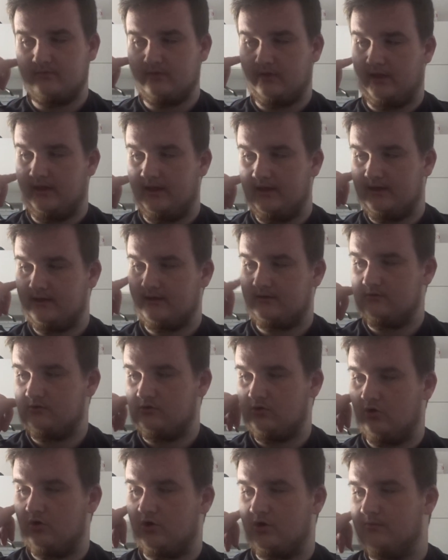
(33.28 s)
like
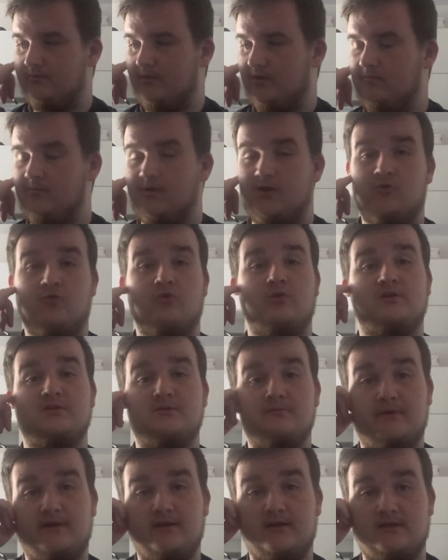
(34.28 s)
talking about my own
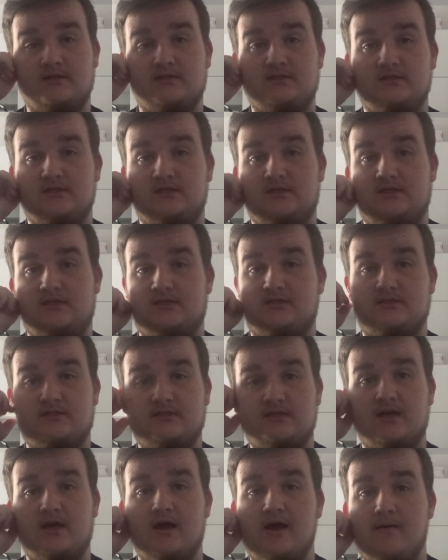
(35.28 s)
experiences
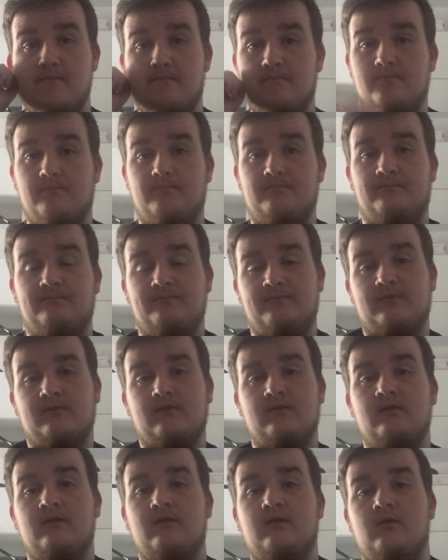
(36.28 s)

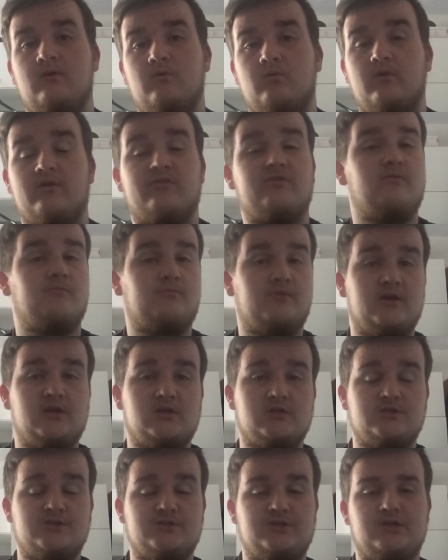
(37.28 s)
with
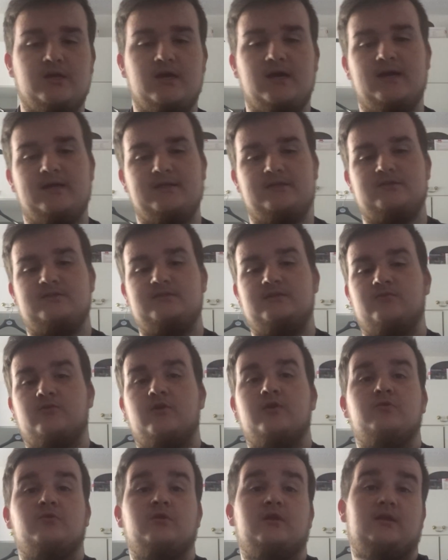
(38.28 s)
depression and
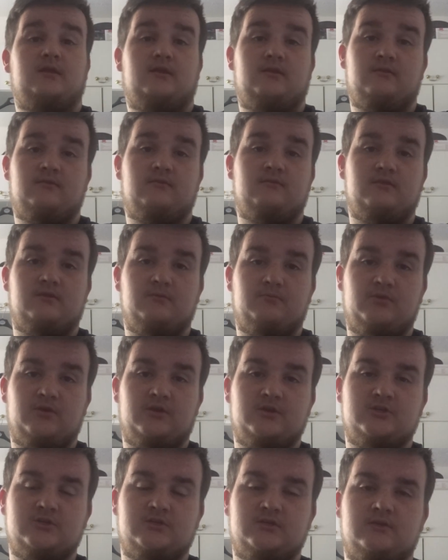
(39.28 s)
surrounding
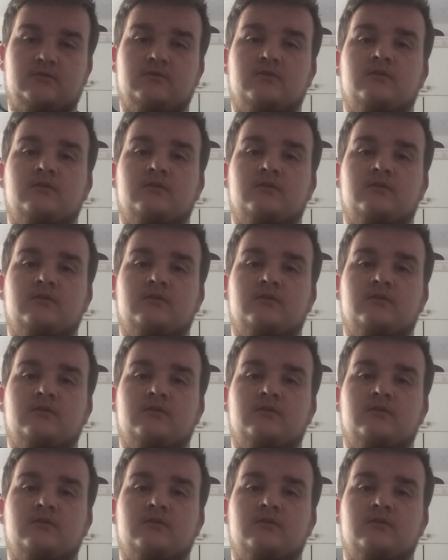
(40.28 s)
depression